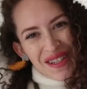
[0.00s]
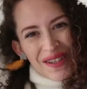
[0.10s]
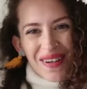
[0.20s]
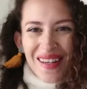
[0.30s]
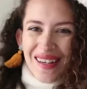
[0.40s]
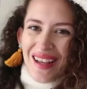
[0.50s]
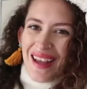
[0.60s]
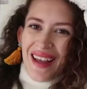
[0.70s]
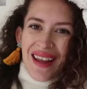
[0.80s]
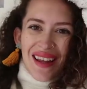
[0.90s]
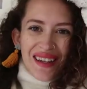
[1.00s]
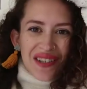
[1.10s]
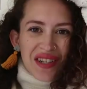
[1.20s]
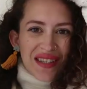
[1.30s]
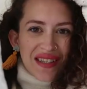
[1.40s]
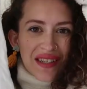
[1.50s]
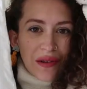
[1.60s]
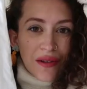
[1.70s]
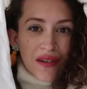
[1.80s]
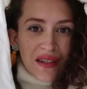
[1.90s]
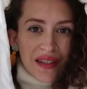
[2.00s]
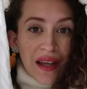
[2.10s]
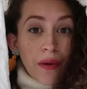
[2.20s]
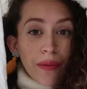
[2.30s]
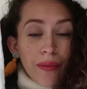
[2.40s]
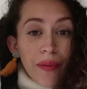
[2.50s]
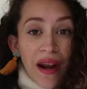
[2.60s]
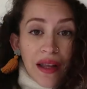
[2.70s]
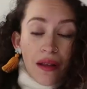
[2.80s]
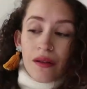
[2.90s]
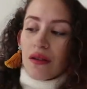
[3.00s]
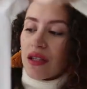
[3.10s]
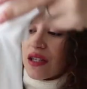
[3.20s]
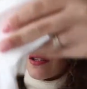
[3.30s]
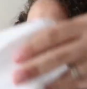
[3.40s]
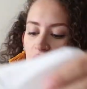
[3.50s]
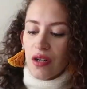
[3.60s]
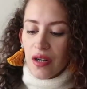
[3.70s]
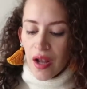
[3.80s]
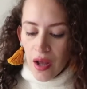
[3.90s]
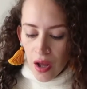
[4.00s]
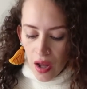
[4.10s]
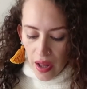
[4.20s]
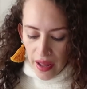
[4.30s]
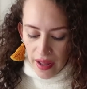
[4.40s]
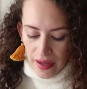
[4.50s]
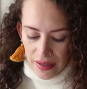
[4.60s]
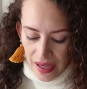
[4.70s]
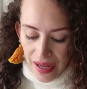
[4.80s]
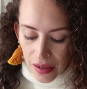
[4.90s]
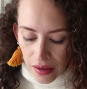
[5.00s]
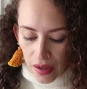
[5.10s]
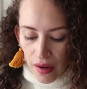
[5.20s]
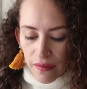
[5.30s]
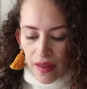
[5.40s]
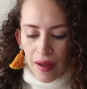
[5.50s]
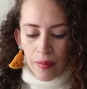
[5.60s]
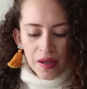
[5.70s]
to it. It just looks like a regular t-shirt. And I love that